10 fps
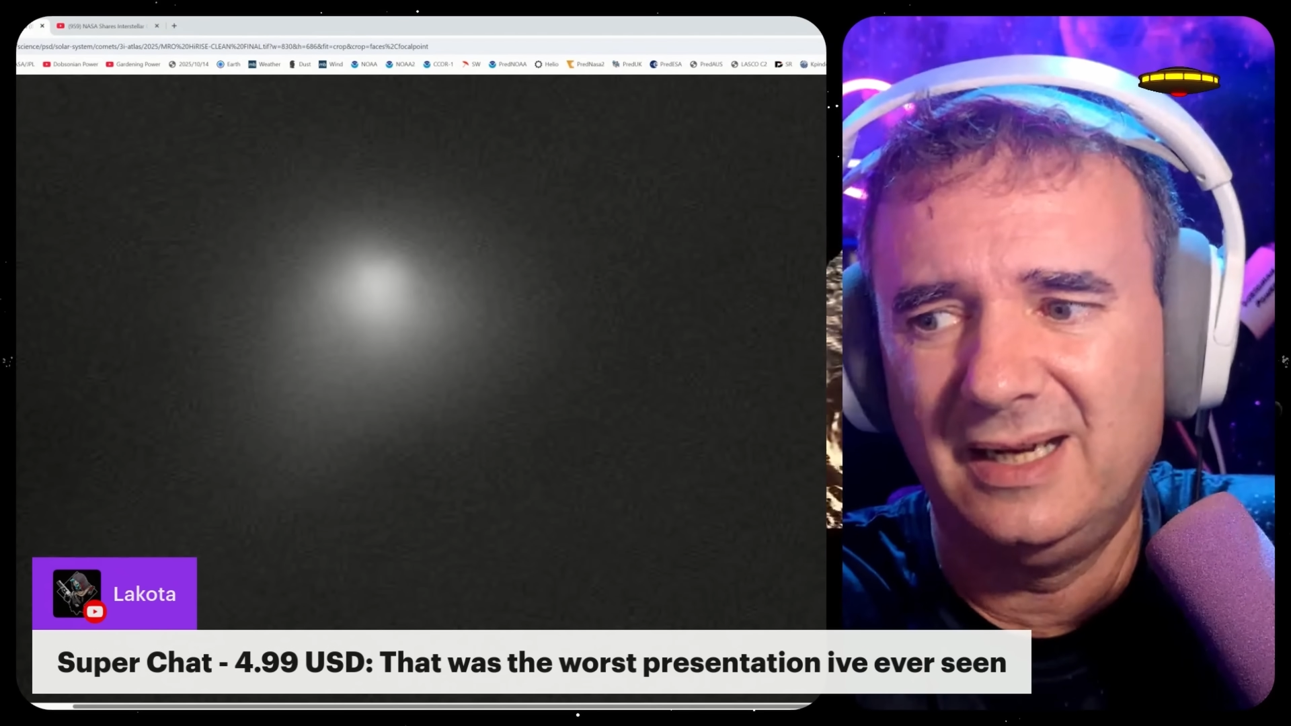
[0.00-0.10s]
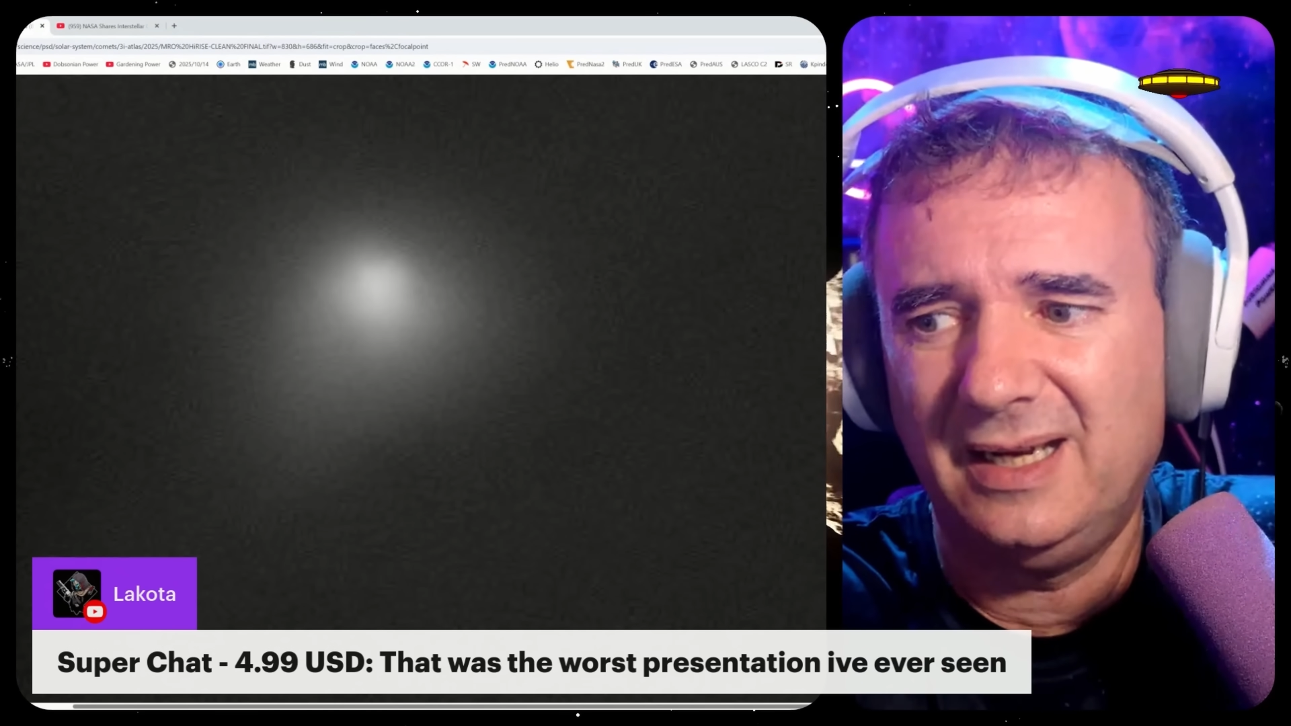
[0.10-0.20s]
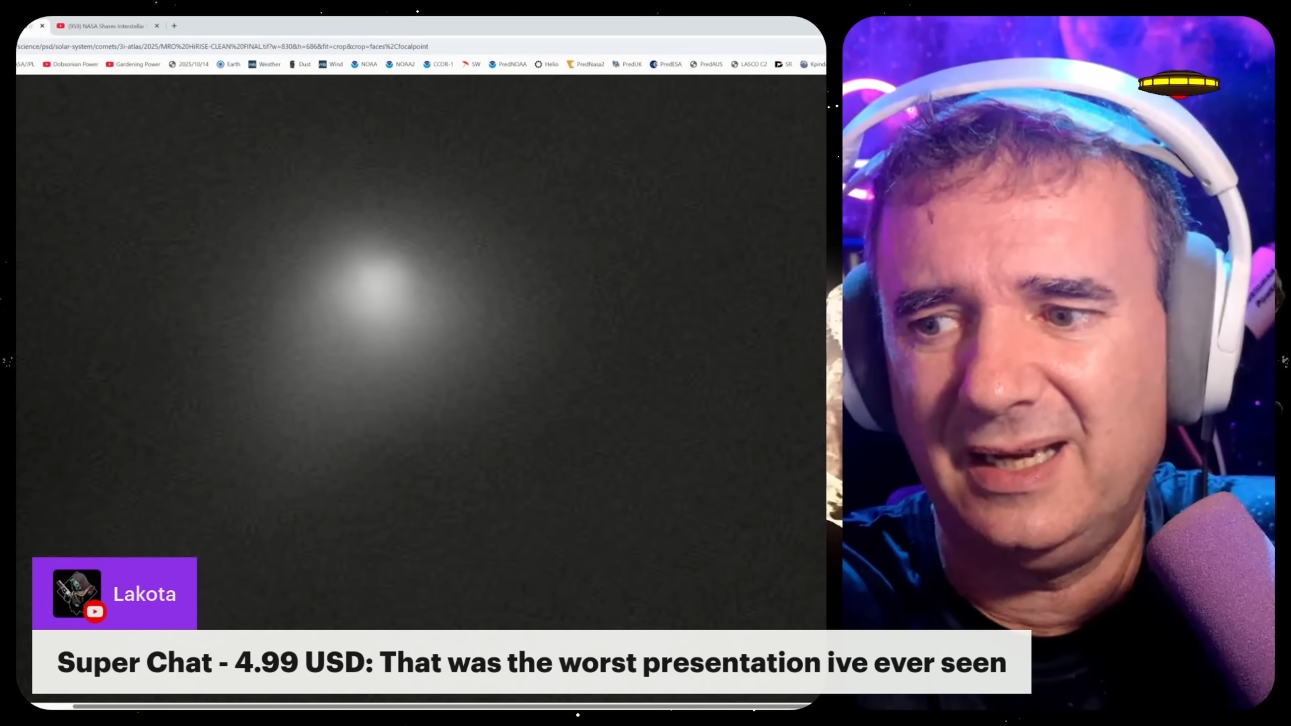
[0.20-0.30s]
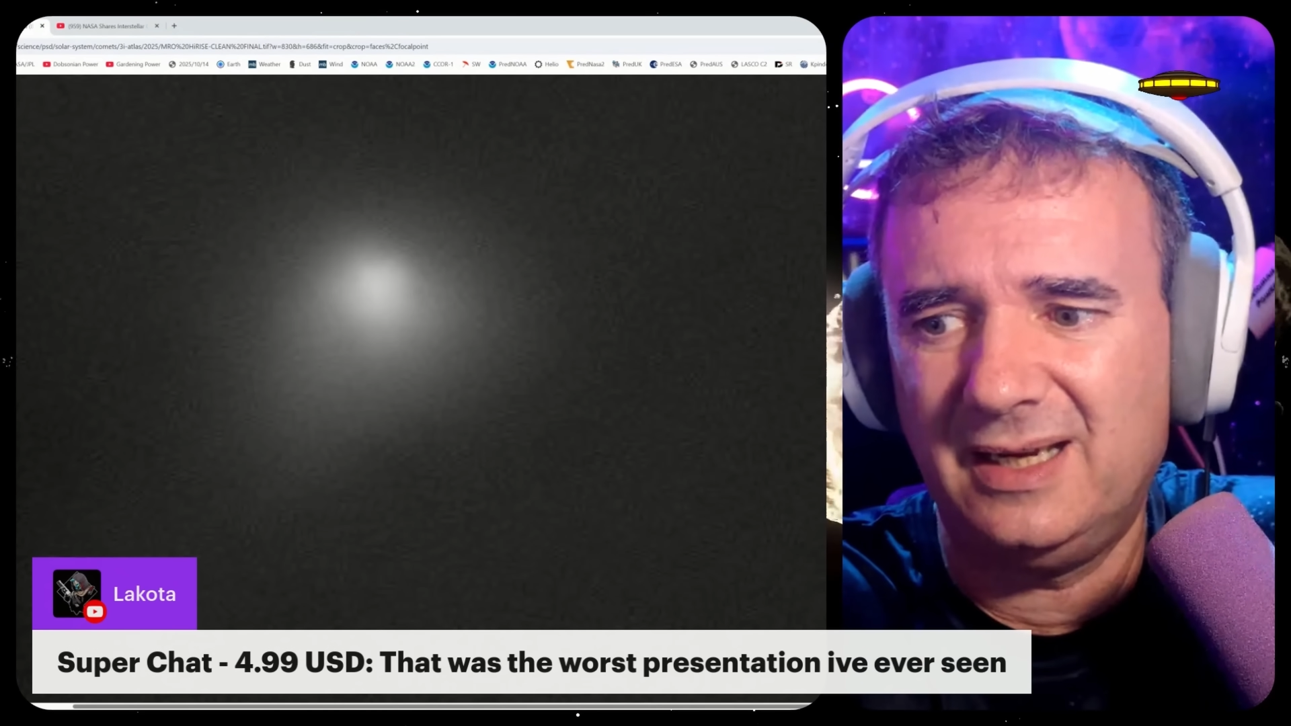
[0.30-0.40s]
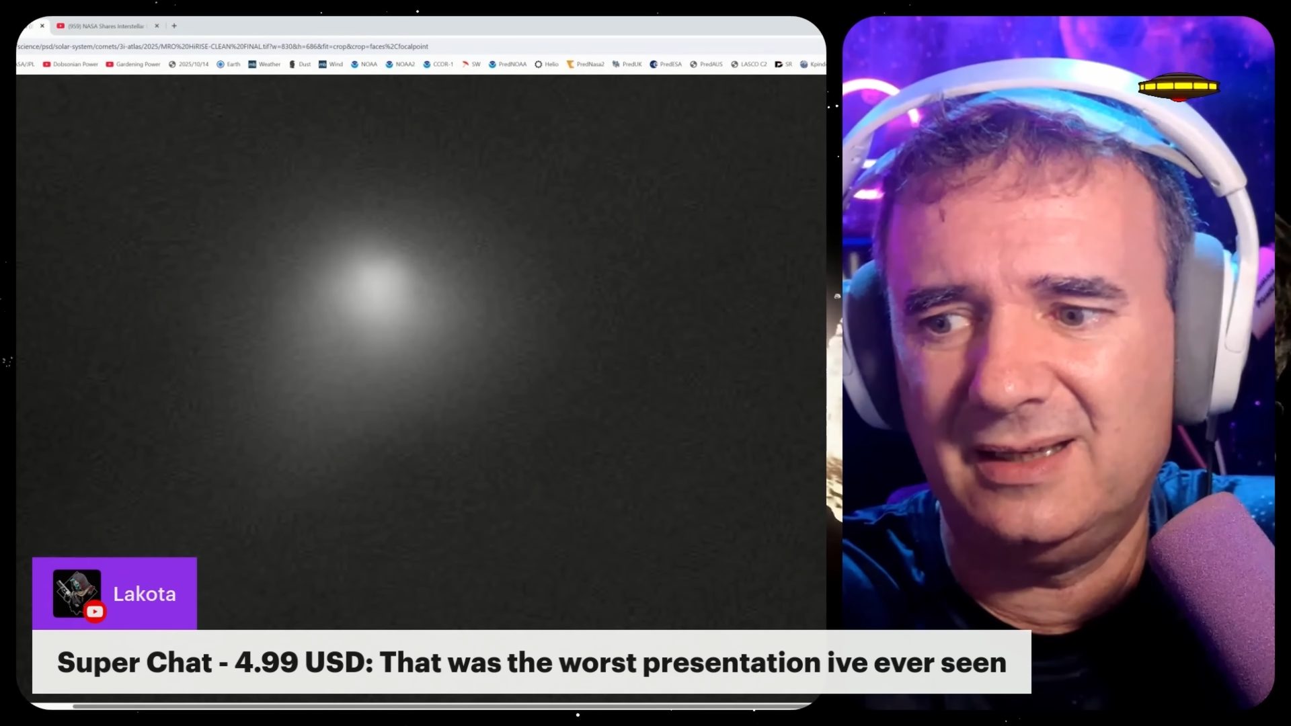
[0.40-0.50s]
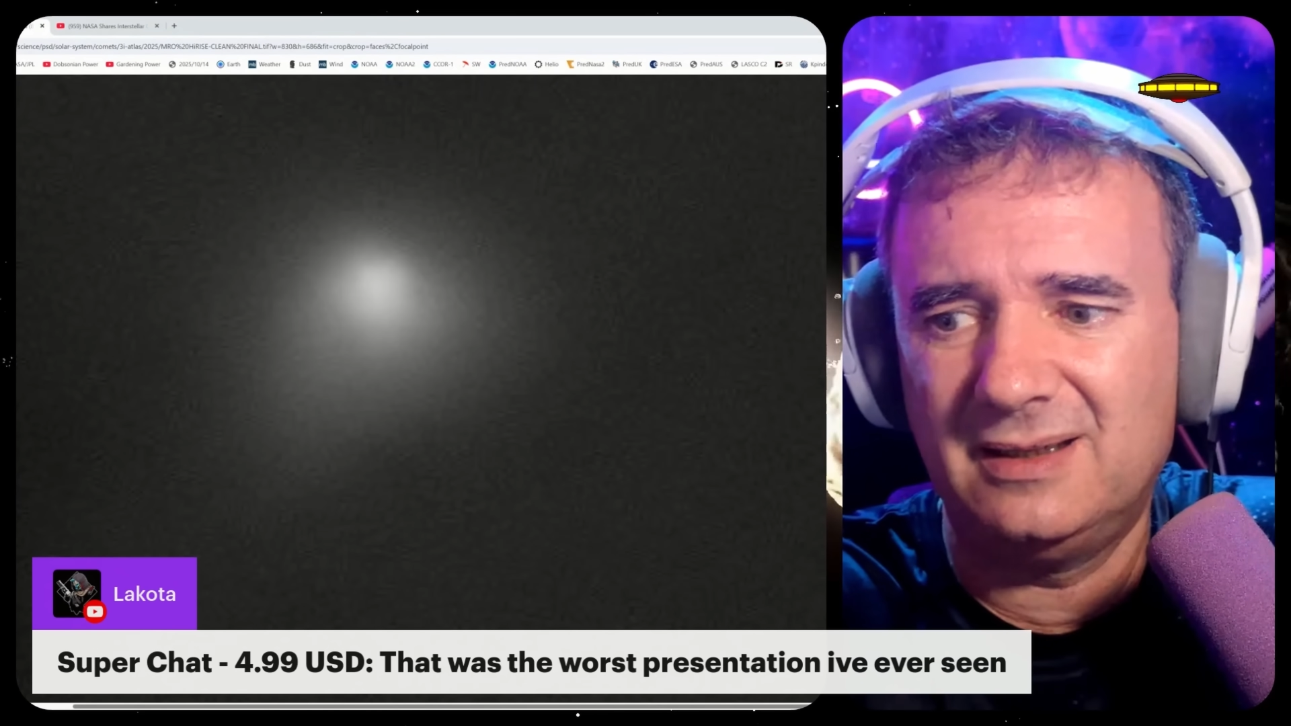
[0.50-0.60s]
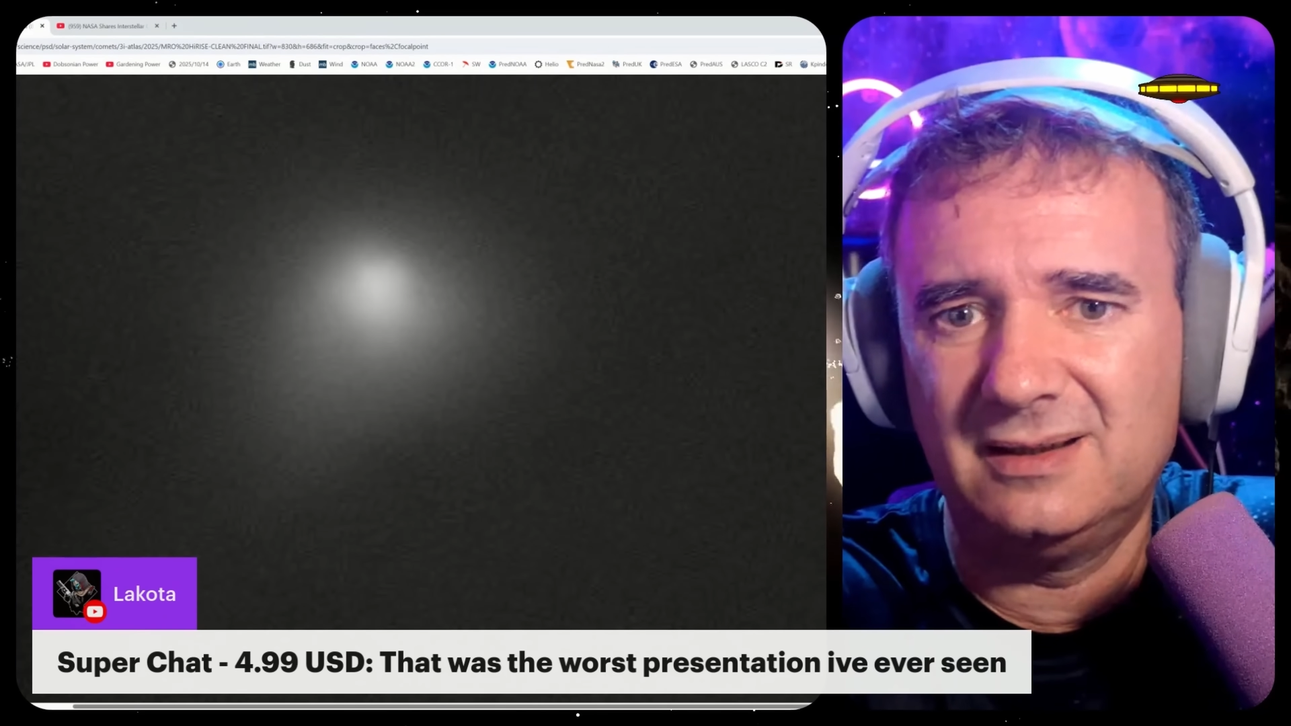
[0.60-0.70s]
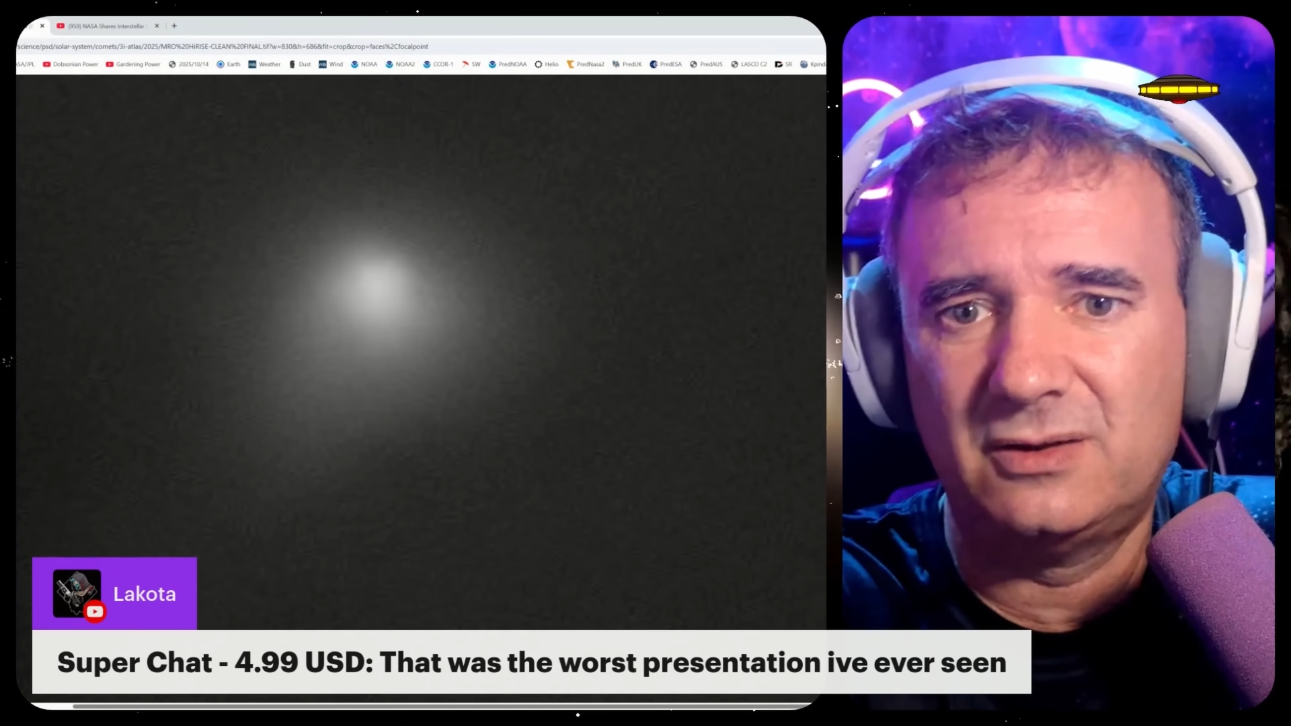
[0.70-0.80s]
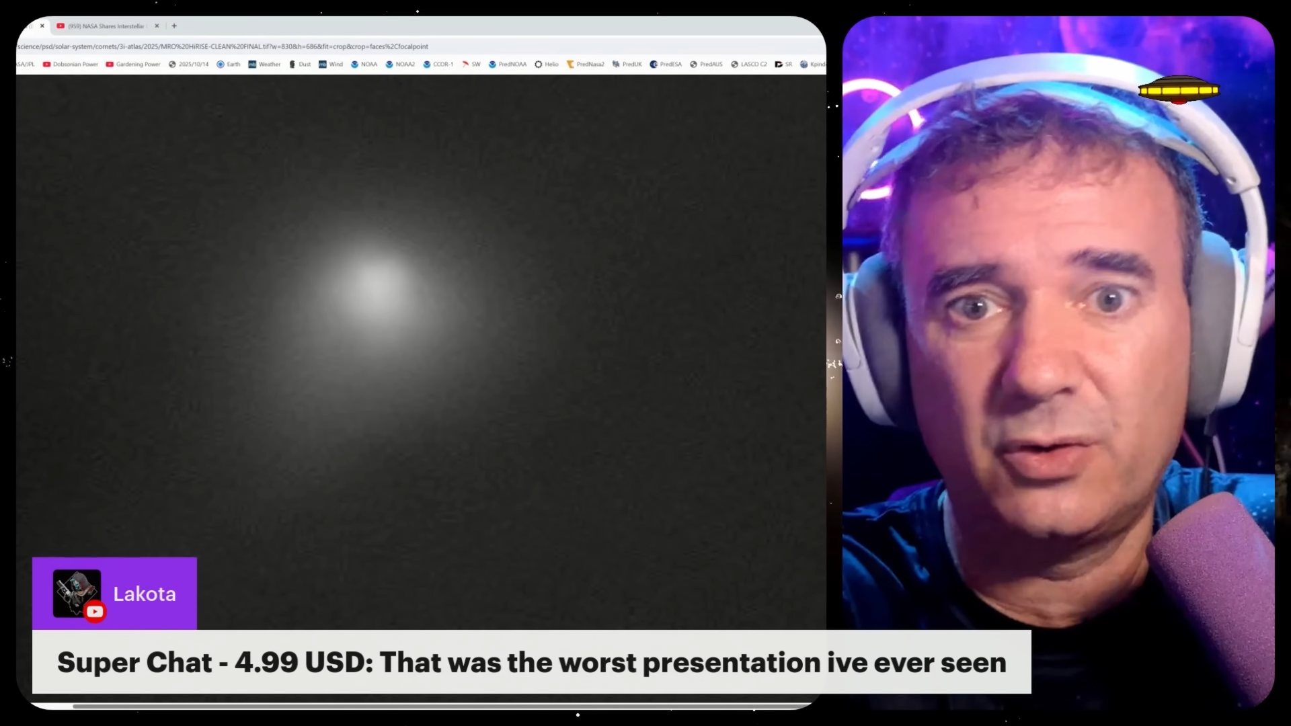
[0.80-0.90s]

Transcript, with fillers: and